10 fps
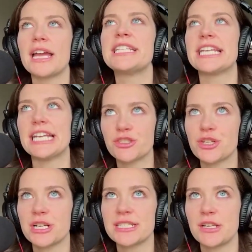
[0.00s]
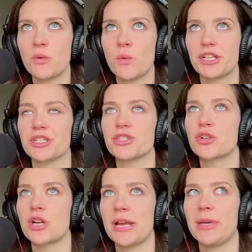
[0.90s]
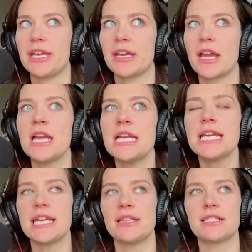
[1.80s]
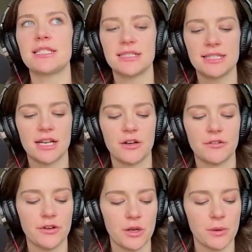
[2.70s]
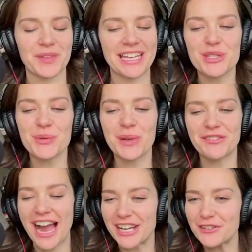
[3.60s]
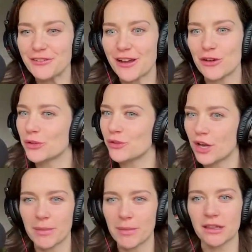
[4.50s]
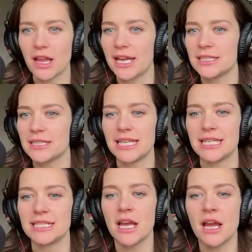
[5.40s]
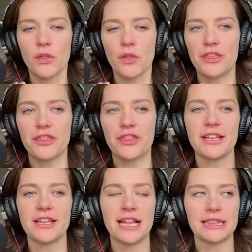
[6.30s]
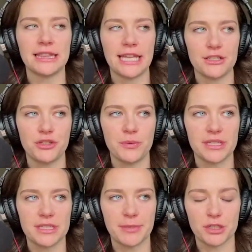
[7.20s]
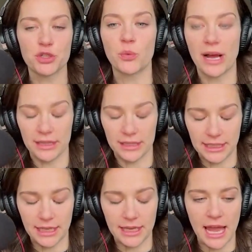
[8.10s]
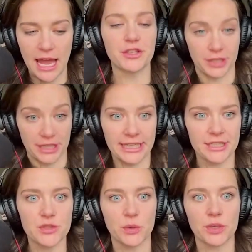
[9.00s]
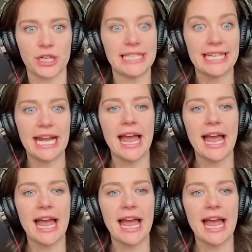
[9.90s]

It's interesting what you're describing in the sense of, and this is what I've kind of found through a lot of my clients, is the thing that led you into spirituality, your eating disorder and eating